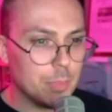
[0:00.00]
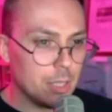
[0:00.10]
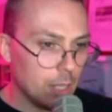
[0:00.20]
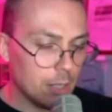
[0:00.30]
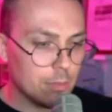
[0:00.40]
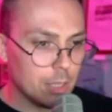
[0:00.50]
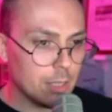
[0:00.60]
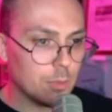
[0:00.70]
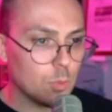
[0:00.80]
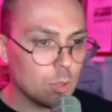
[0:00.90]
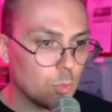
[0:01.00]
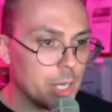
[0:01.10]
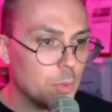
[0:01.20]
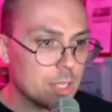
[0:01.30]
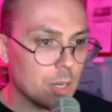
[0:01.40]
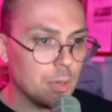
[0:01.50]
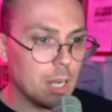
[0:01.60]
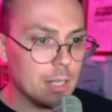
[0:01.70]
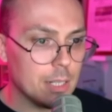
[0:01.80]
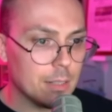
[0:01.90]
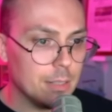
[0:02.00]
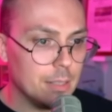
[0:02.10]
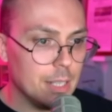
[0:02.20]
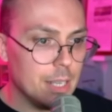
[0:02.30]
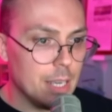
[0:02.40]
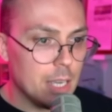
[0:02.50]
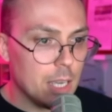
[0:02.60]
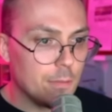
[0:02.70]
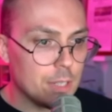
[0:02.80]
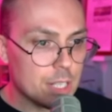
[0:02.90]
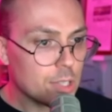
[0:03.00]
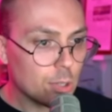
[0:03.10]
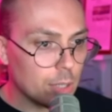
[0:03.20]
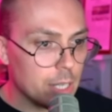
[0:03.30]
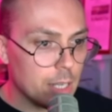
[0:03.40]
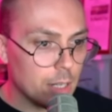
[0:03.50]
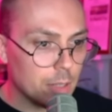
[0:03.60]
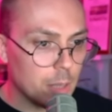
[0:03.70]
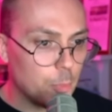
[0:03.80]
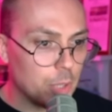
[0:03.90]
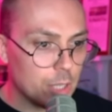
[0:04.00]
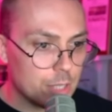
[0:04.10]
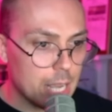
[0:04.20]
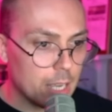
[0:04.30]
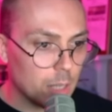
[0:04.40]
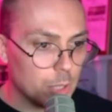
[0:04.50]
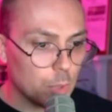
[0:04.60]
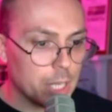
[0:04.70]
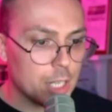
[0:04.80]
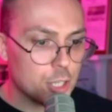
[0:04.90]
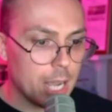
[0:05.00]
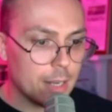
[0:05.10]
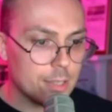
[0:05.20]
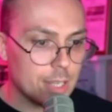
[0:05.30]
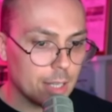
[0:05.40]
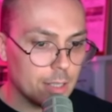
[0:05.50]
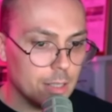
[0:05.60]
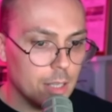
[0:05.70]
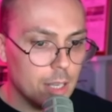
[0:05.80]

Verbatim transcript: But you know, read what's going on here, and if you disagree, you know, come up with your take. I'll be reading chat in a second.